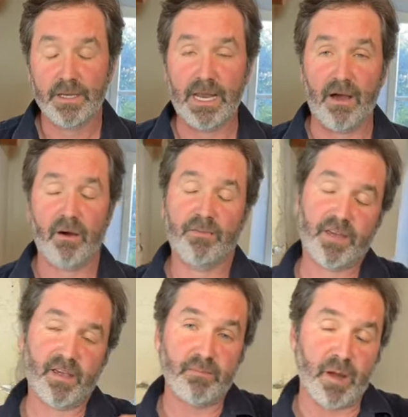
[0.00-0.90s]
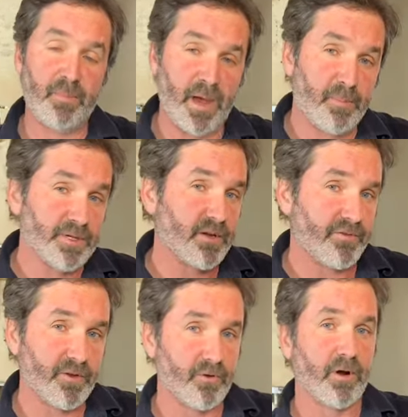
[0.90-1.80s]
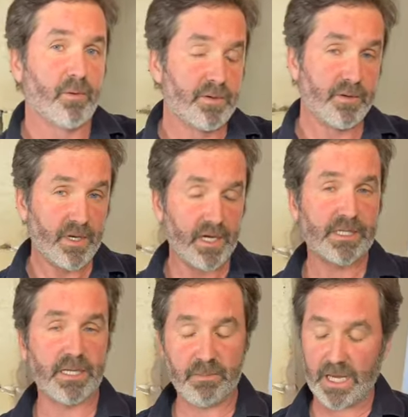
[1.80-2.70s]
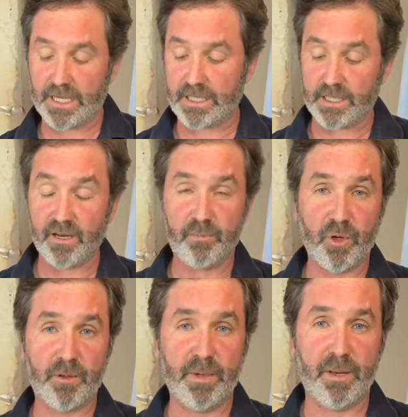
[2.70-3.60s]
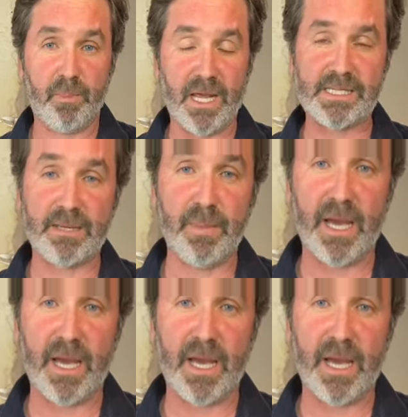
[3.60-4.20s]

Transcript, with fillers: Now I've taken my peppers off the grill, which are nicely blackened, and I put them in a plastic